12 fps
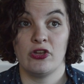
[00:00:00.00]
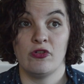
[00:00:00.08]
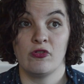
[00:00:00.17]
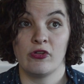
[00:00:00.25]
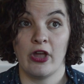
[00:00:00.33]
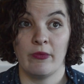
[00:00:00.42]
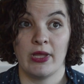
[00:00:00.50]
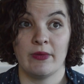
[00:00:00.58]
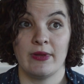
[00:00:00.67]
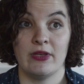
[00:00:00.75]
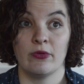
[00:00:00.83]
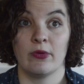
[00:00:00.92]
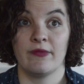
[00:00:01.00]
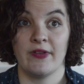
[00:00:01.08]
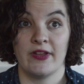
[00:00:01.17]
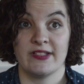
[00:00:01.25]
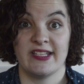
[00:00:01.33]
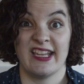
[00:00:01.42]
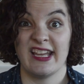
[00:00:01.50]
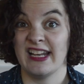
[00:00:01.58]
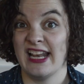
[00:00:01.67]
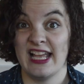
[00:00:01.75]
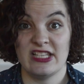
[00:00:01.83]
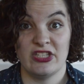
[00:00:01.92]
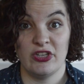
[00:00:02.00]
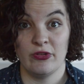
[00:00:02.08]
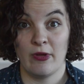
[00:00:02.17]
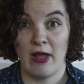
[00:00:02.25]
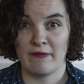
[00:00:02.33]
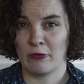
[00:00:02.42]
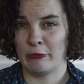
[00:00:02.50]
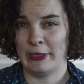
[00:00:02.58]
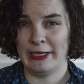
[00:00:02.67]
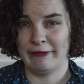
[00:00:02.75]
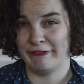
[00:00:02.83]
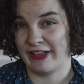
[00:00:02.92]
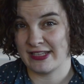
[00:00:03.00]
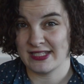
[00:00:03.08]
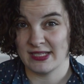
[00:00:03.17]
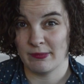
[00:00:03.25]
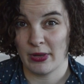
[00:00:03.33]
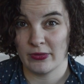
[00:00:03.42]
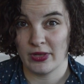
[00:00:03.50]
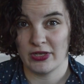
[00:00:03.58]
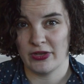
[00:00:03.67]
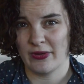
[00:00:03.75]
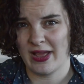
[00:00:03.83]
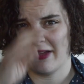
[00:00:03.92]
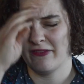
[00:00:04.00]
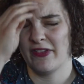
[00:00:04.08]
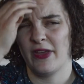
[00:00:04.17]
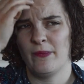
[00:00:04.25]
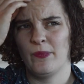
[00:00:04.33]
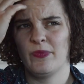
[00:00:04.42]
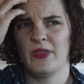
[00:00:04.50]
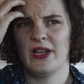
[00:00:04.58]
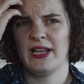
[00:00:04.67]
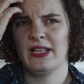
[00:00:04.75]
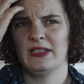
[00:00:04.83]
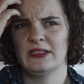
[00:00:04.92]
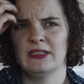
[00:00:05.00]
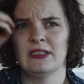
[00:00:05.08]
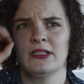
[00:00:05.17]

you're going when you're reversing, unless you have a really fancy boat and you have the little